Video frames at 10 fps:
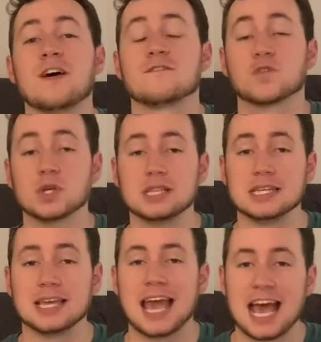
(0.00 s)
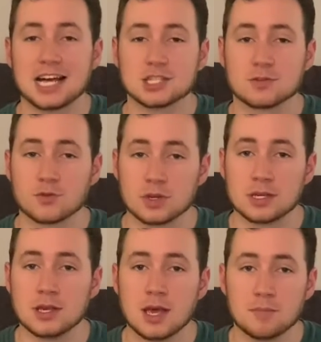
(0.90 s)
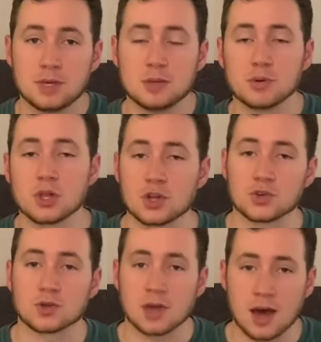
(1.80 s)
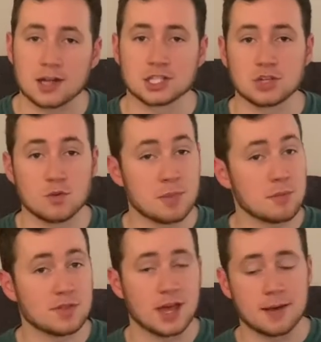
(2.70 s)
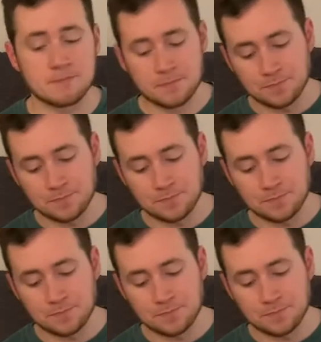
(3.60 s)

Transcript: freely as free people under God. So remember that.